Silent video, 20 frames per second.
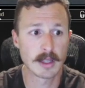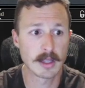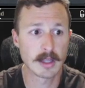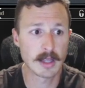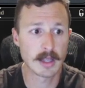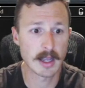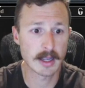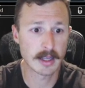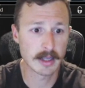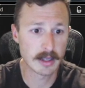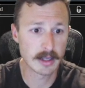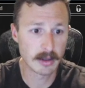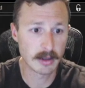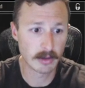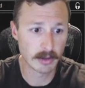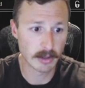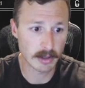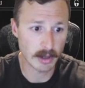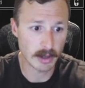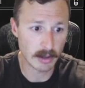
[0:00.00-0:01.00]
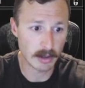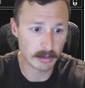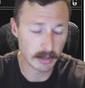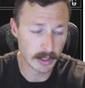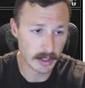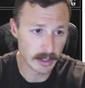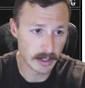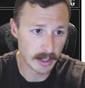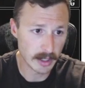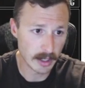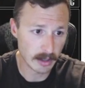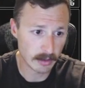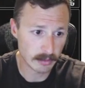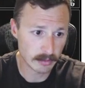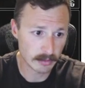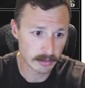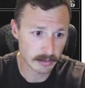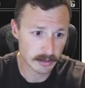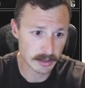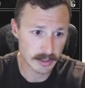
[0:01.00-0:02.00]
I can kill the colonnade now.
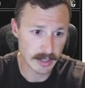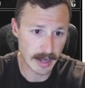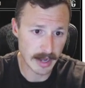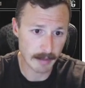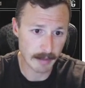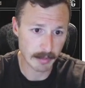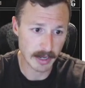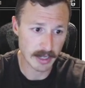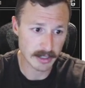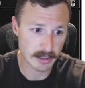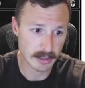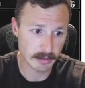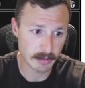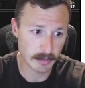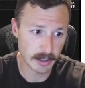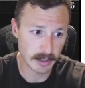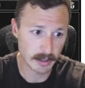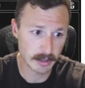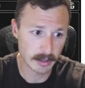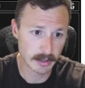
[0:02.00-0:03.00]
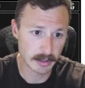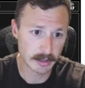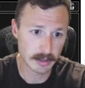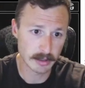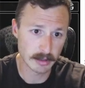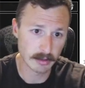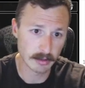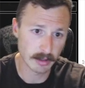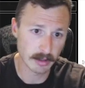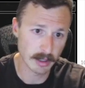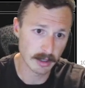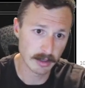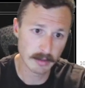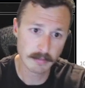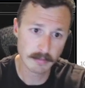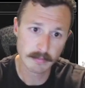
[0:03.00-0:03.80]
Snapcaster Mage. Okay.